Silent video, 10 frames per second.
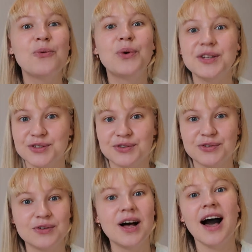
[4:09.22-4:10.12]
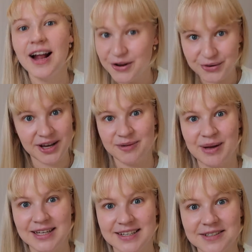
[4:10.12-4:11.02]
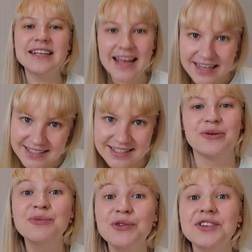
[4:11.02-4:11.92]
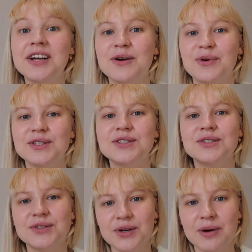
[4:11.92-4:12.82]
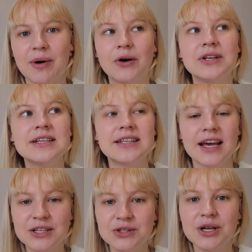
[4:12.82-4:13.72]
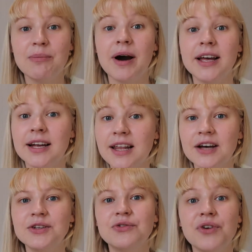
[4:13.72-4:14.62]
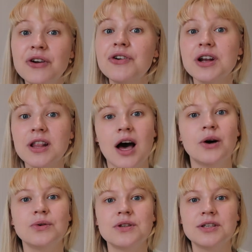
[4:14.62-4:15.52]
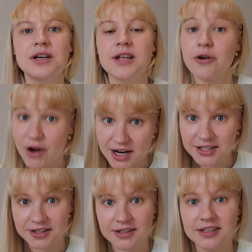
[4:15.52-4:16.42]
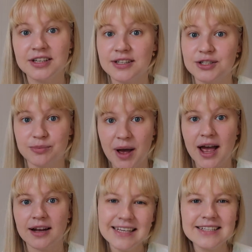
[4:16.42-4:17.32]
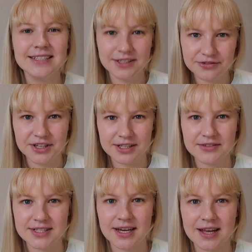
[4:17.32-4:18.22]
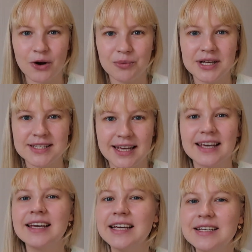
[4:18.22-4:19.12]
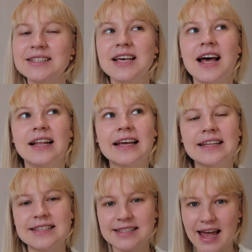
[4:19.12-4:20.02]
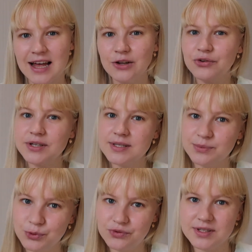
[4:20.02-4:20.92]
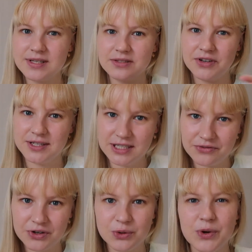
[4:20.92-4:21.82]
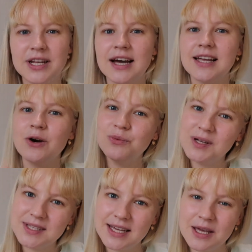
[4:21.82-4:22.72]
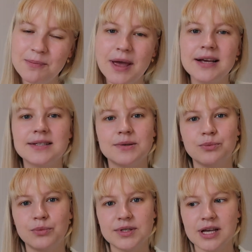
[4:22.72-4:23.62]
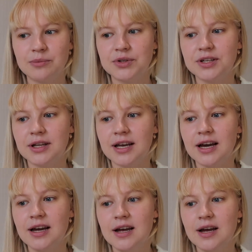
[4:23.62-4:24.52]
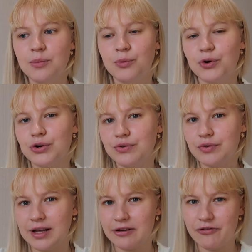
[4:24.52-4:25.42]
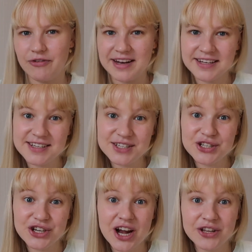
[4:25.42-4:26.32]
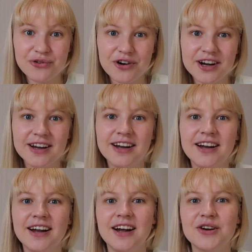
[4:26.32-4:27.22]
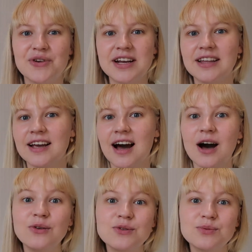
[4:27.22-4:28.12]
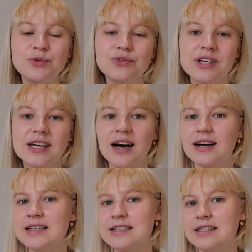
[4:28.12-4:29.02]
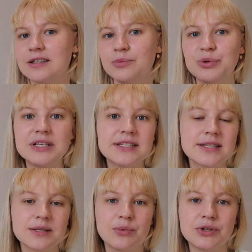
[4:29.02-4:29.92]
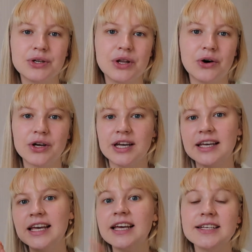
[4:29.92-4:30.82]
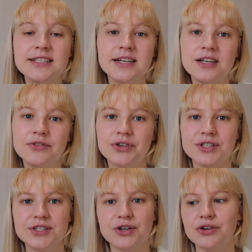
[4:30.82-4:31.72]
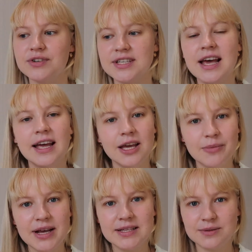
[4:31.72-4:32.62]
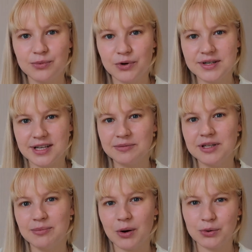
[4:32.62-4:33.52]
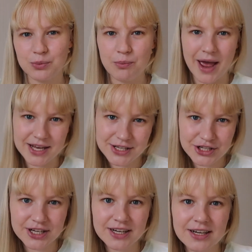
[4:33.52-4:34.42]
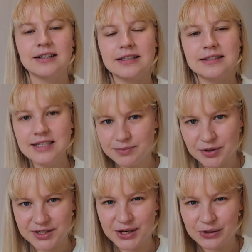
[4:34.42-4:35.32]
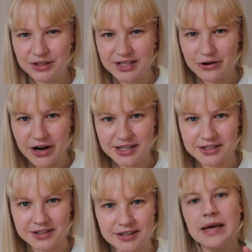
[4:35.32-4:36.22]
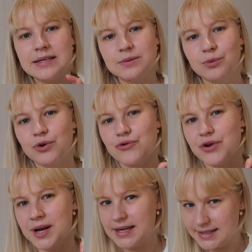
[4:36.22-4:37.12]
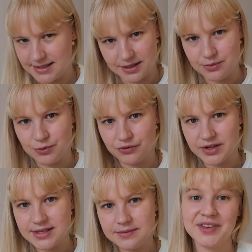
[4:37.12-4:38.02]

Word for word: wonderful, highly recommended. Next movie that I wanted to talk about is actually by another very renowned director in Japan. He is different with Hayao Miyazaki. He is like, the style of his movies is very different. When Hayao Miyazaki makes something like more like a fantasy genre, right, like Howl's Moving Castle, Princess Mononoke, Kiki's Delivery Service, he makes more something about magic. This particular director makes more realistic movies.